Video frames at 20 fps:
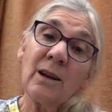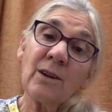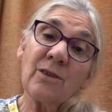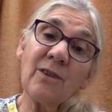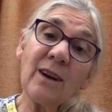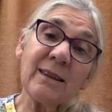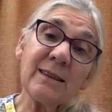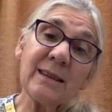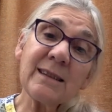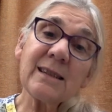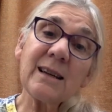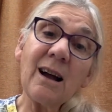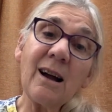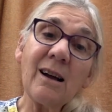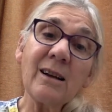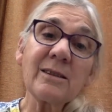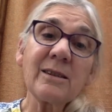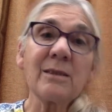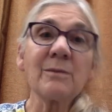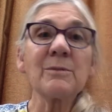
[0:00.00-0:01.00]
Gran's
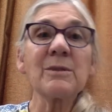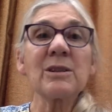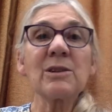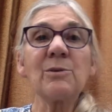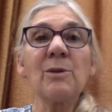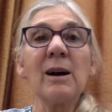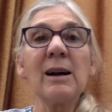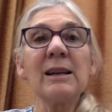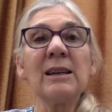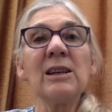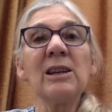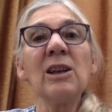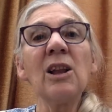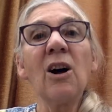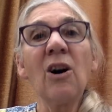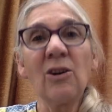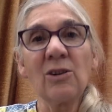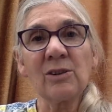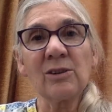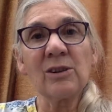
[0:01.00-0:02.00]
garden was quite
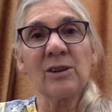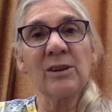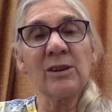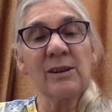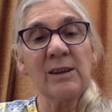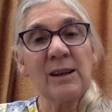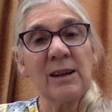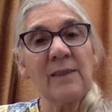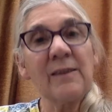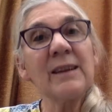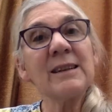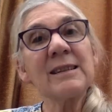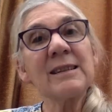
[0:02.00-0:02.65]
long. They